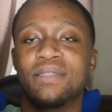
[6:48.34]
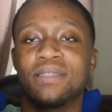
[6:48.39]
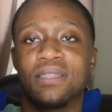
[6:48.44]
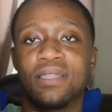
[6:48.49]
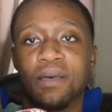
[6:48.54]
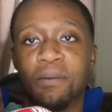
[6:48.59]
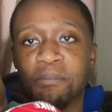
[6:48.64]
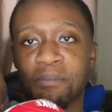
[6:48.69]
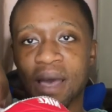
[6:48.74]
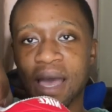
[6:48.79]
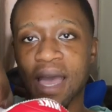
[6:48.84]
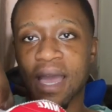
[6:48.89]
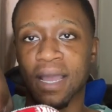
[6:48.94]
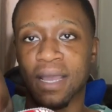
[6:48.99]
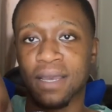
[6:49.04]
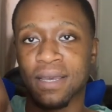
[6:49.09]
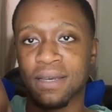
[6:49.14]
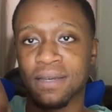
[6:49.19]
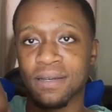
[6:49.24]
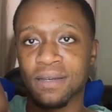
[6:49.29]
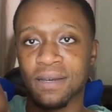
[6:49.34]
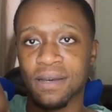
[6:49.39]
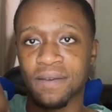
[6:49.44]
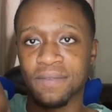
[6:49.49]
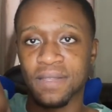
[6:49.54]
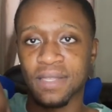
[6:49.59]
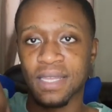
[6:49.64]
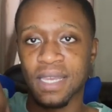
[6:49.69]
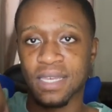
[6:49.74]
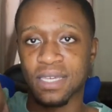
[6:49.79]
the back
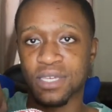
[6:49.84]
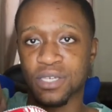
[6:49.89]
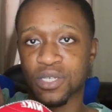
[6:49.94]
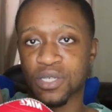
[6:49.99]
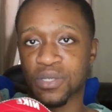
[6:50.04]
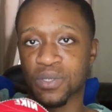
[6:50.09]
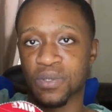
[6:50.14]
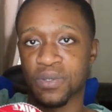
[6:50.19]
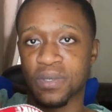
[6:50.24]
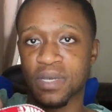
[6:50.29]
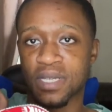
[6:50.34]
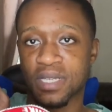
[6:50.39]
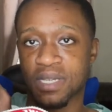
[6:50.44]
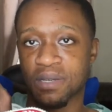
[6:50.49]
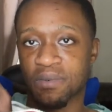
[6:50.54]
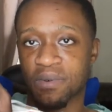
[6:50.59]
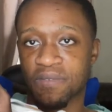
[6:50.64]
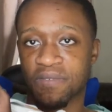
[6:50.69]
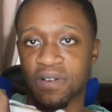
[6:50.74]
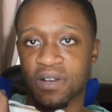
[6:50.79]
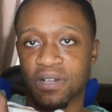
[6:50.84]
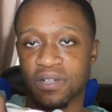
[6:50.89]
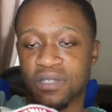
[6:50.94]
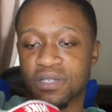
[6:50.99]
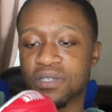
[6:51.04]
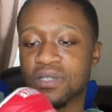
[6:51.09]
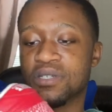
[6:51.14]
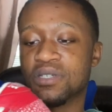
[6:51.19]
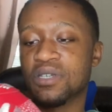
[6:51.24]
of the Nike shoe is in reverse.